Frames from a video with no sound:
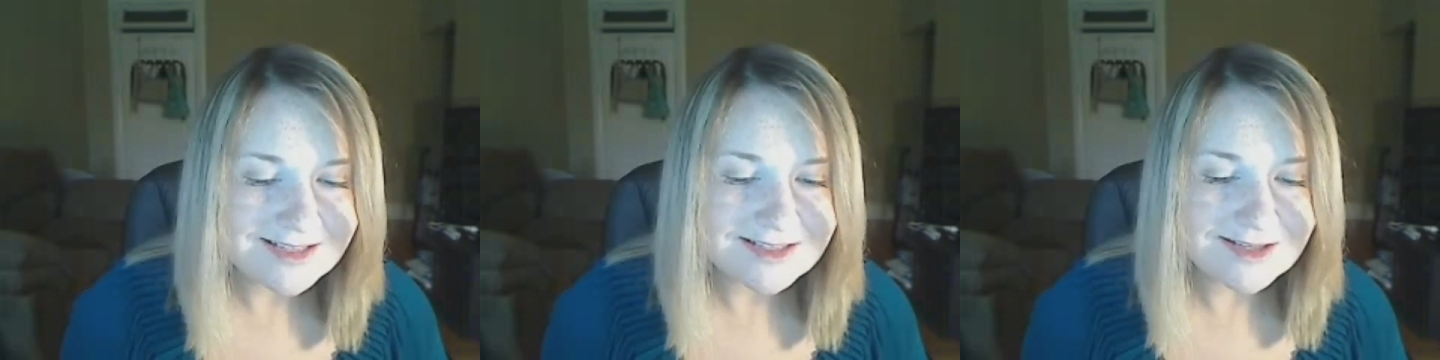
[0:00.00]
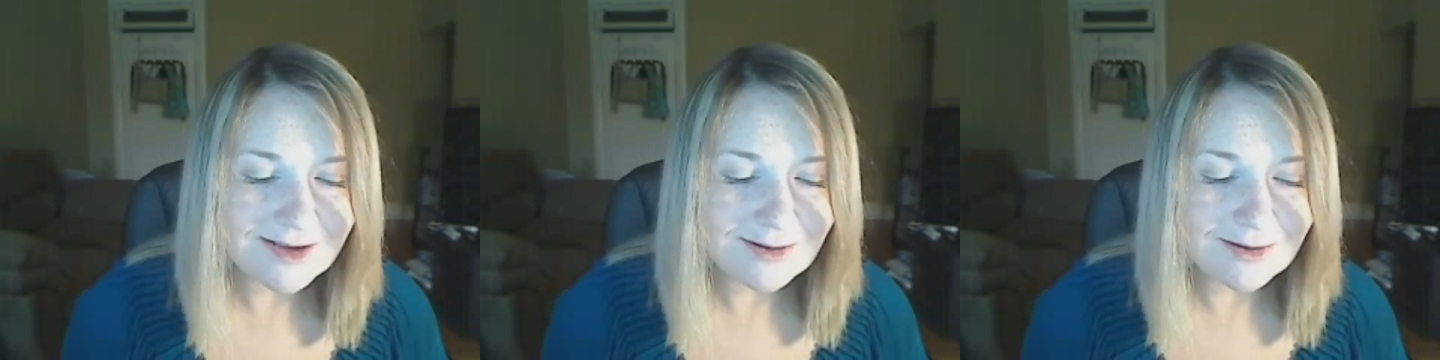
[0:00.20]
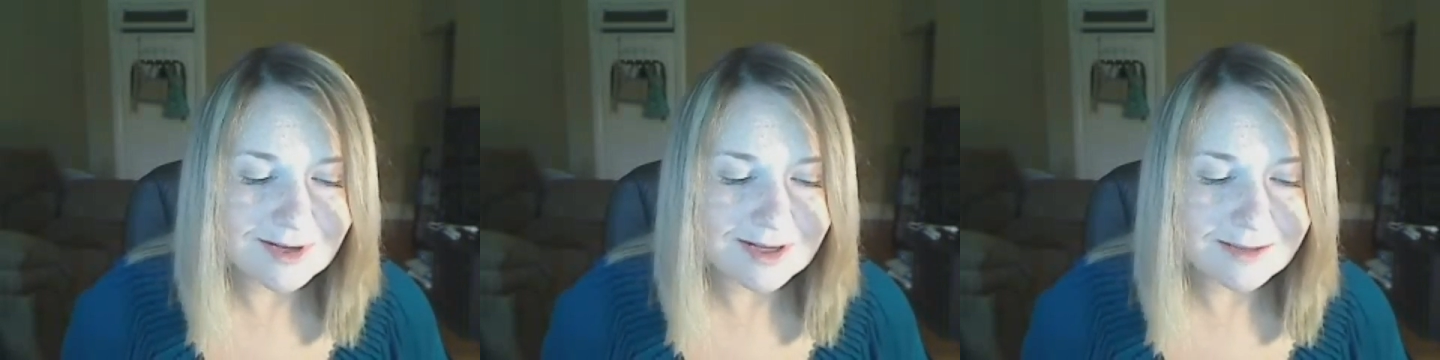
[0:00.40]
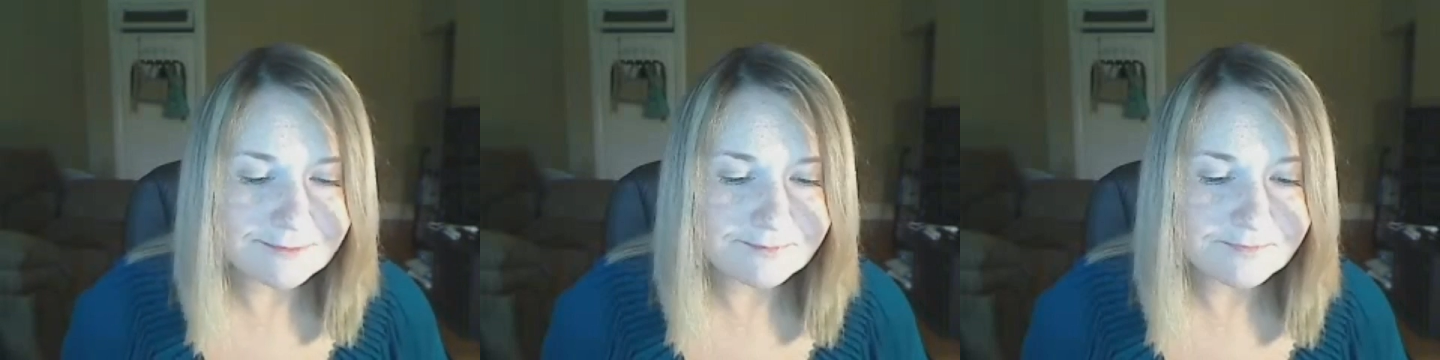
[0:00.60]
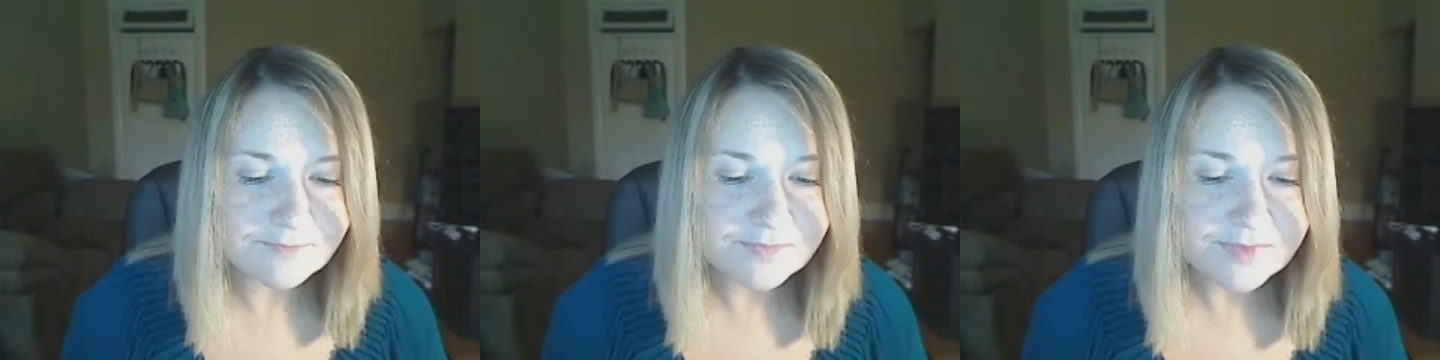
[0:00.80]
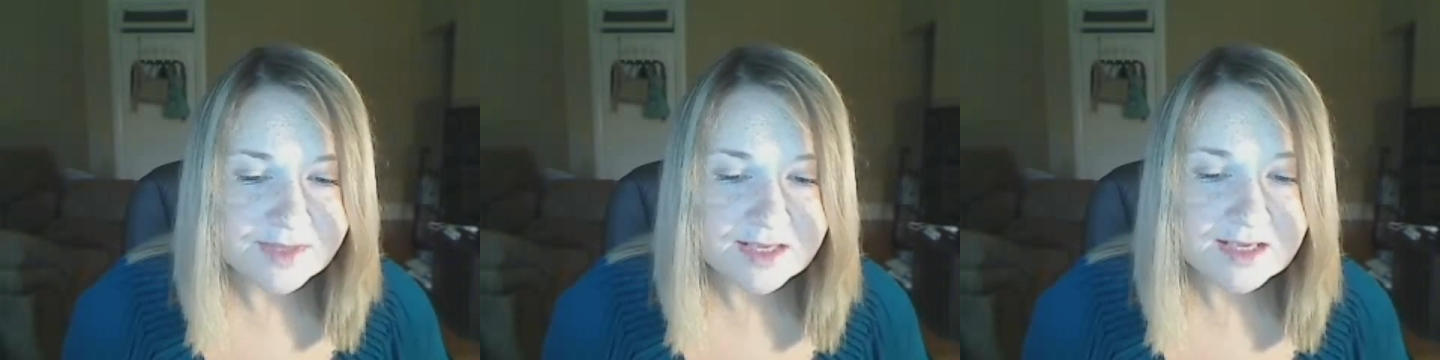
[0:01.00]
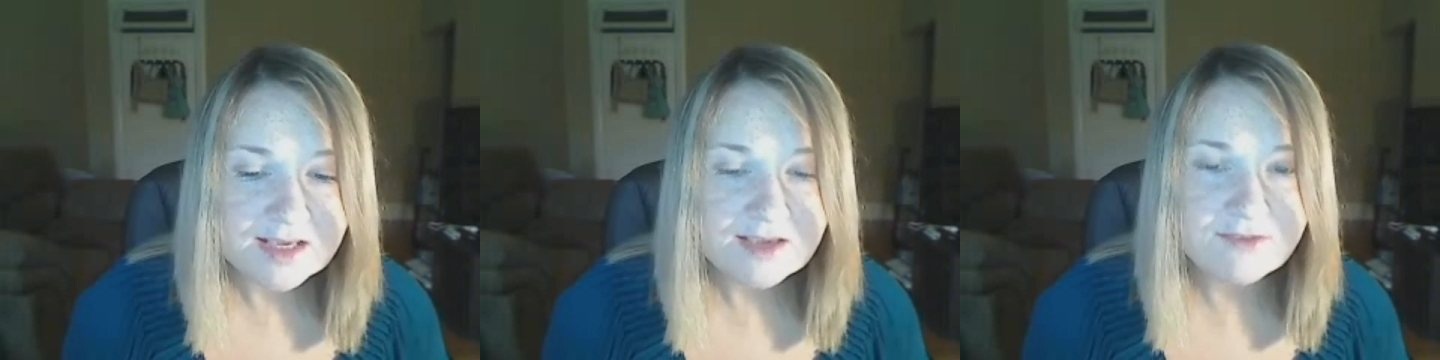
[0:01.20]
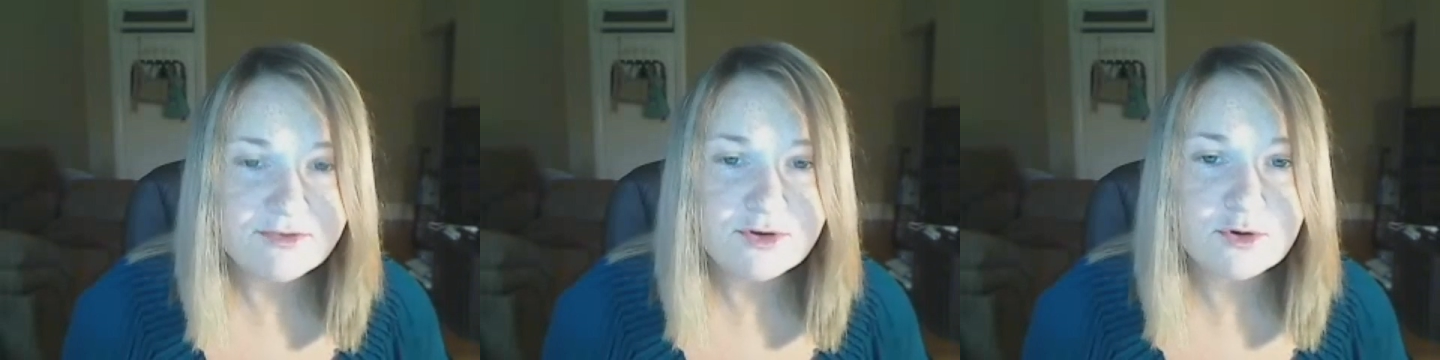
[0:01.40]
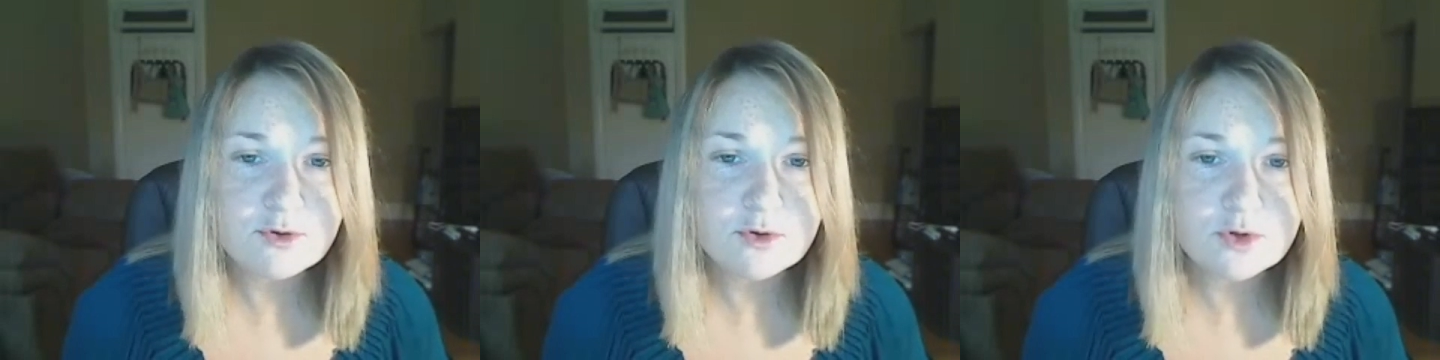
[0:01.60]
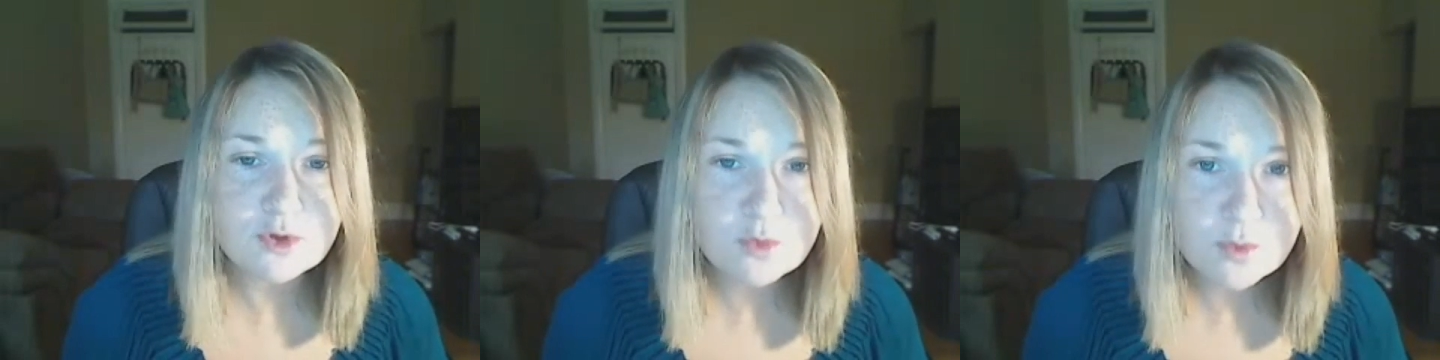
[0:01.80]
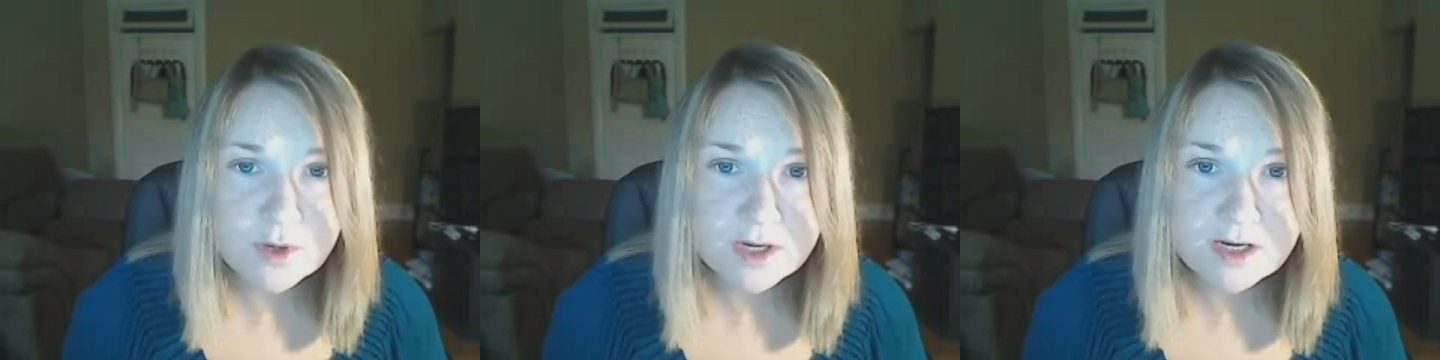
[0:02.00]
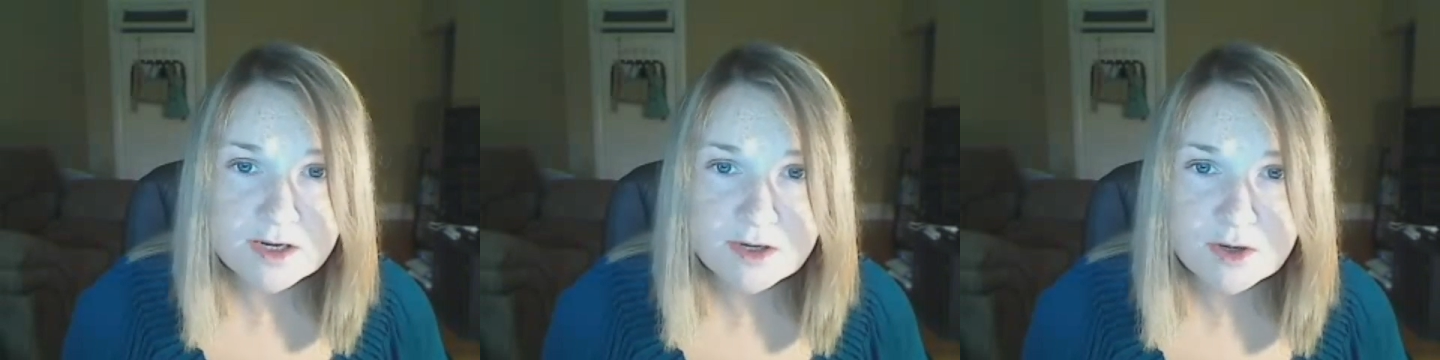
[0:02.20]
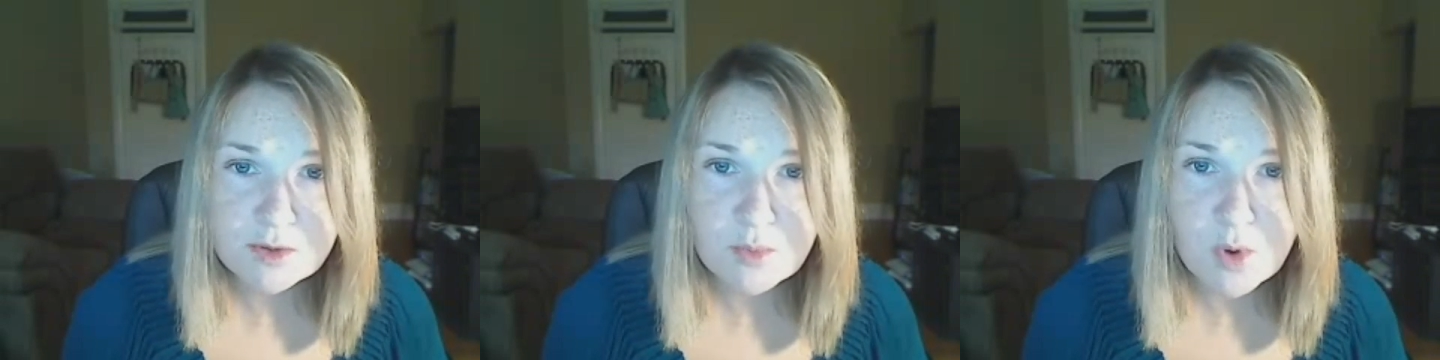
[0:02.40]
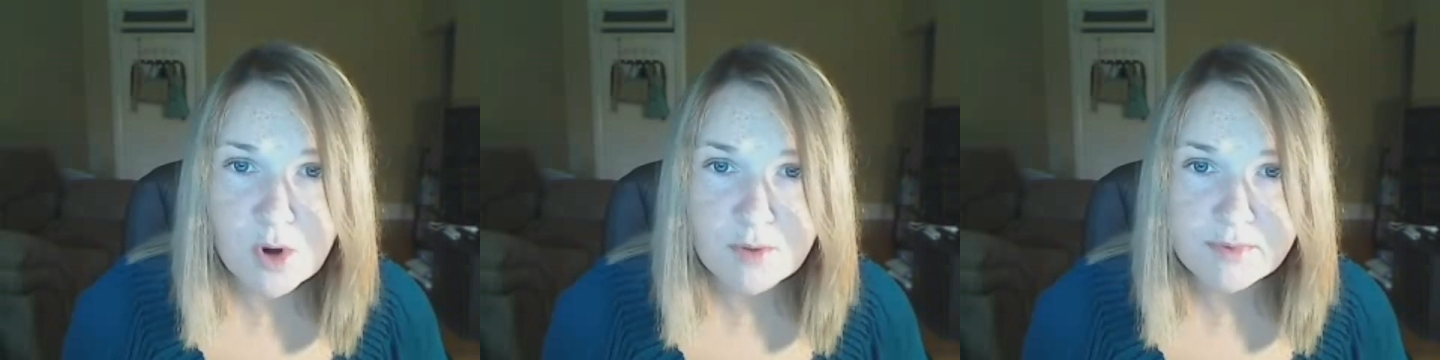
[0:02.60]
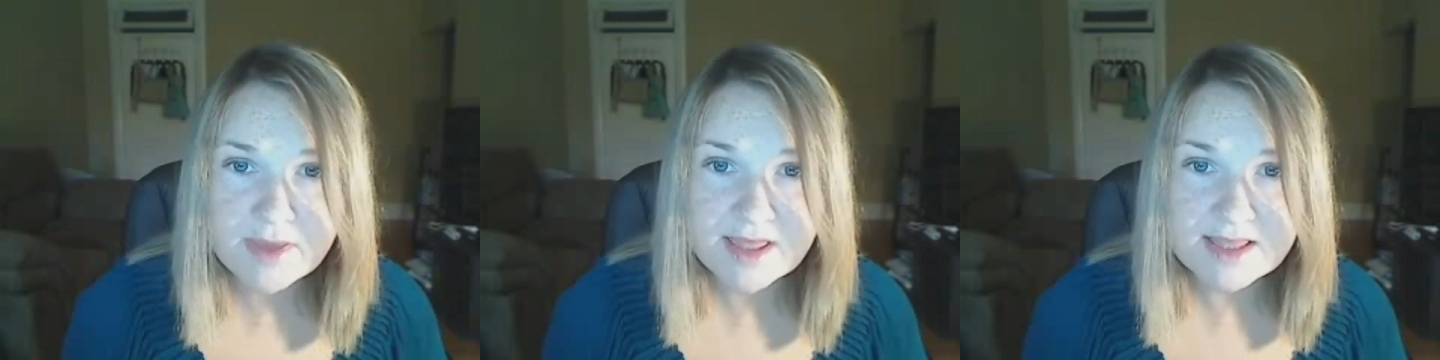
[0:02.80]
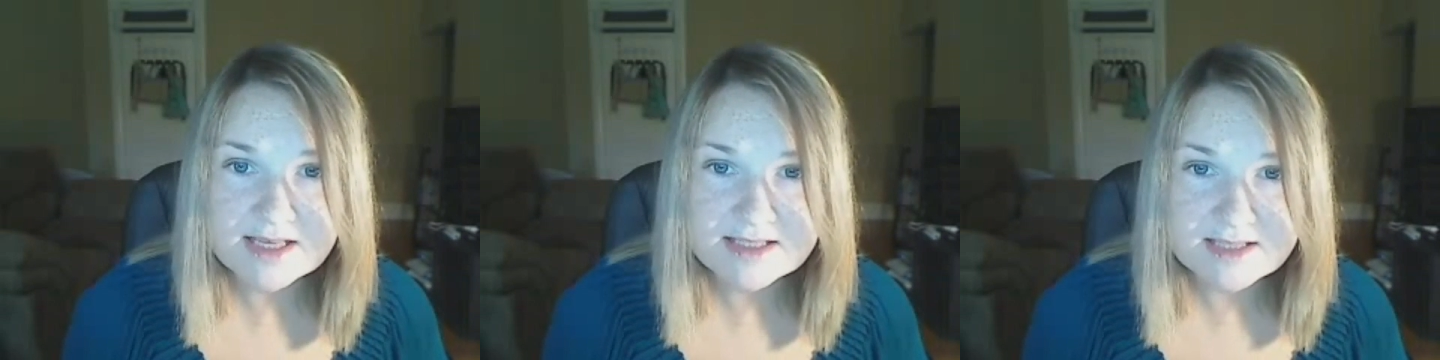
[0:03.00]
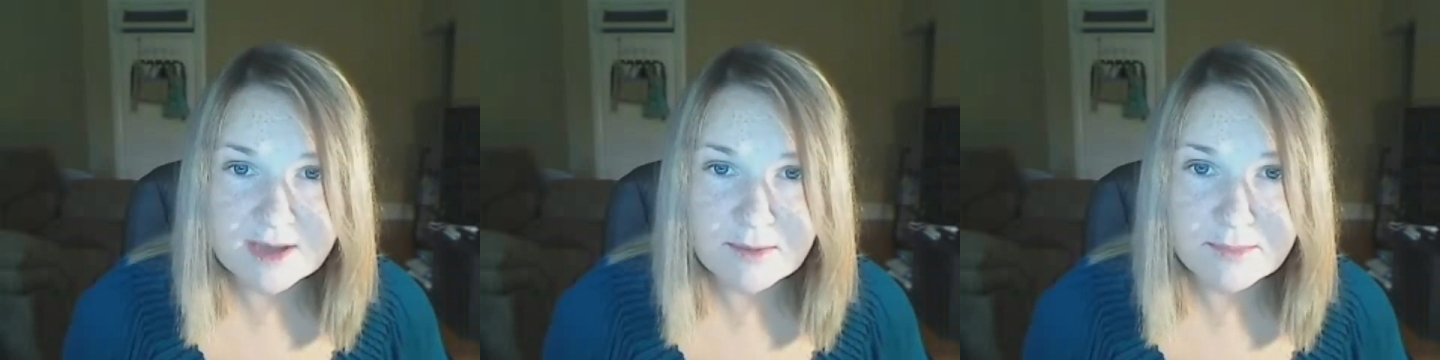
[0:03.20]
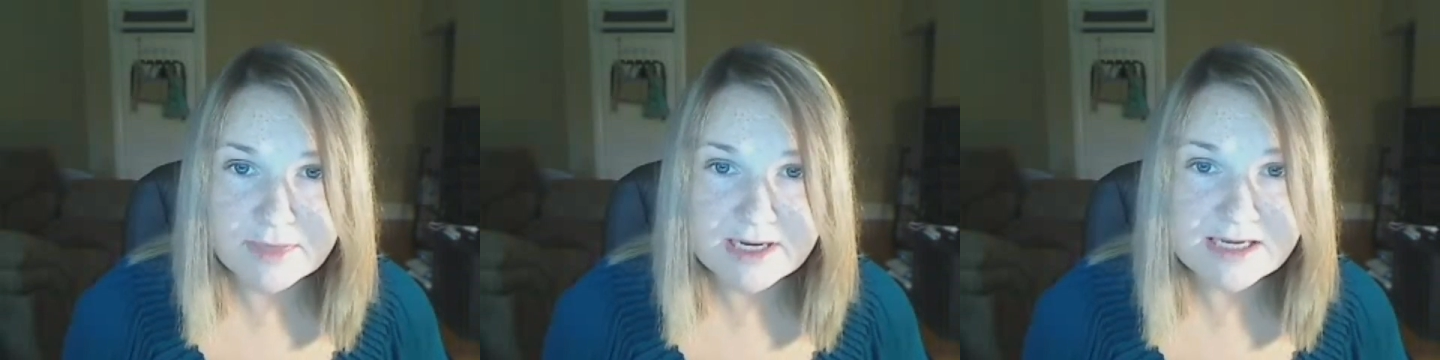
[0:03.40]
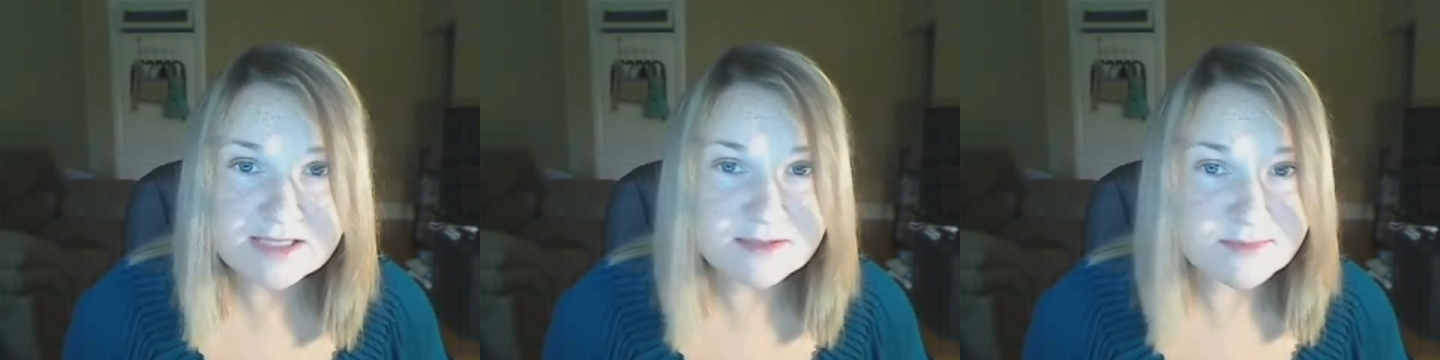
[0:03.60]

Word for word: so um, if you do want to know more about these companies,